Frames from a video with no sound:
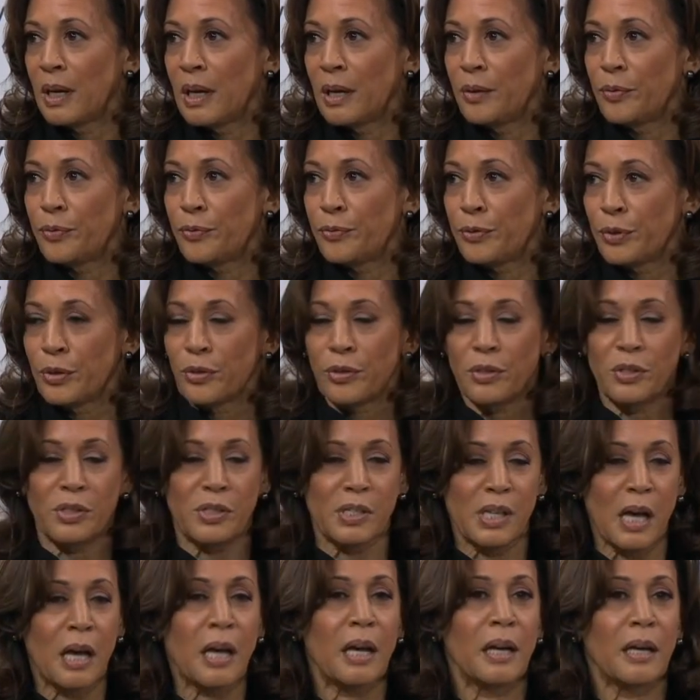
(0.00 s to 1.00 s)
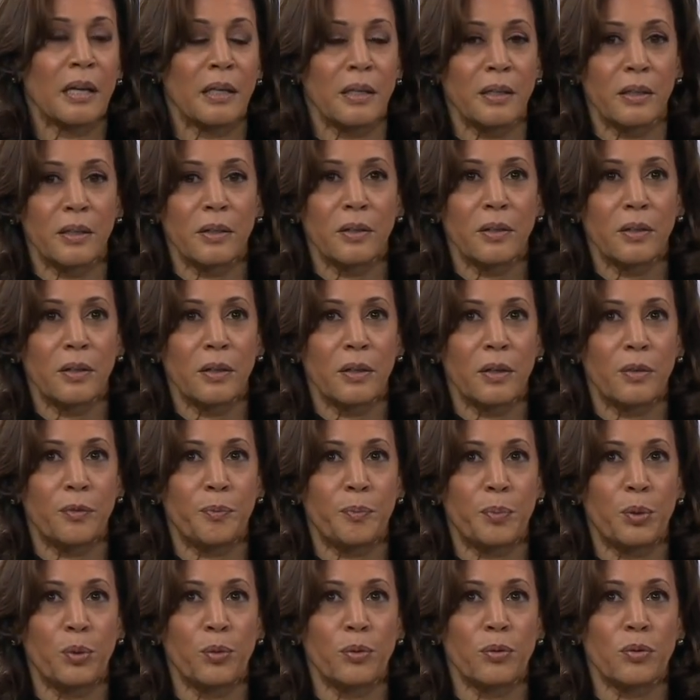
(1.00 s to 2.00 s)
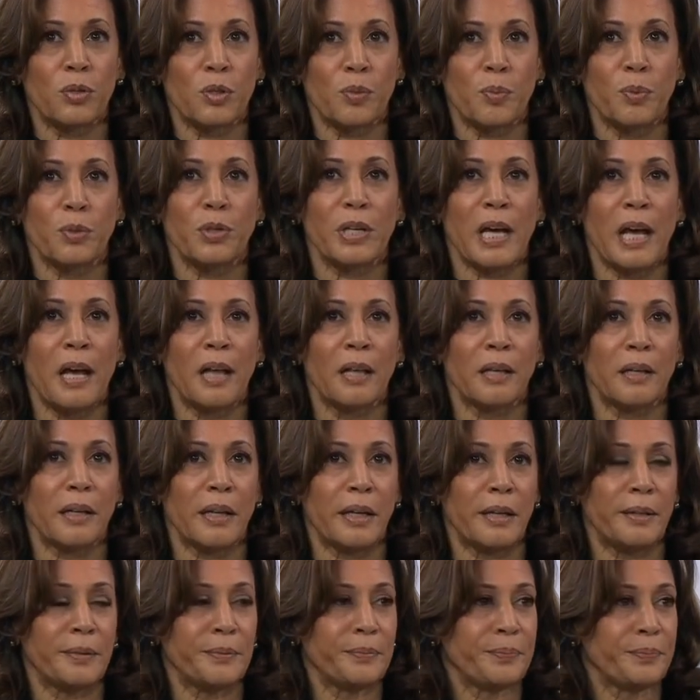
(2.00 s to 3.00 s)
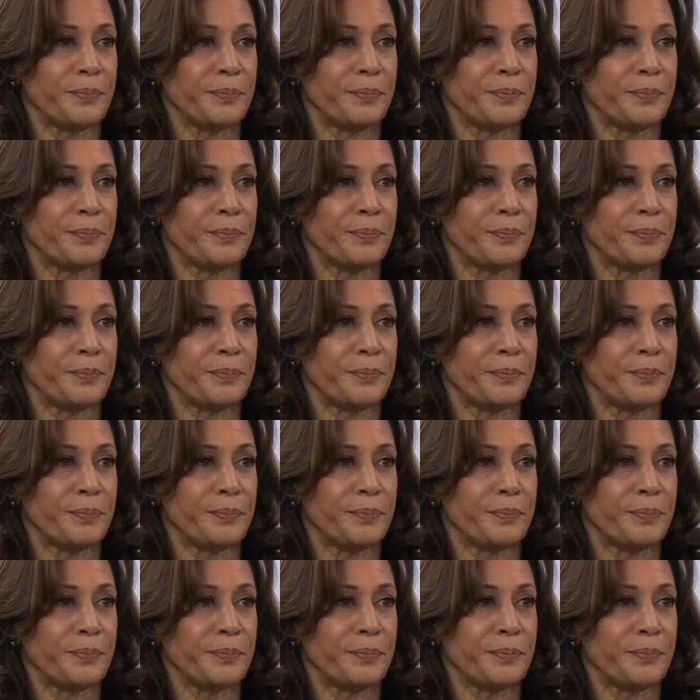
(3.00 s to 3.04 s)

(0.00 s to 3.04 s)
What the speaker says: a further sign of Putin's brutality.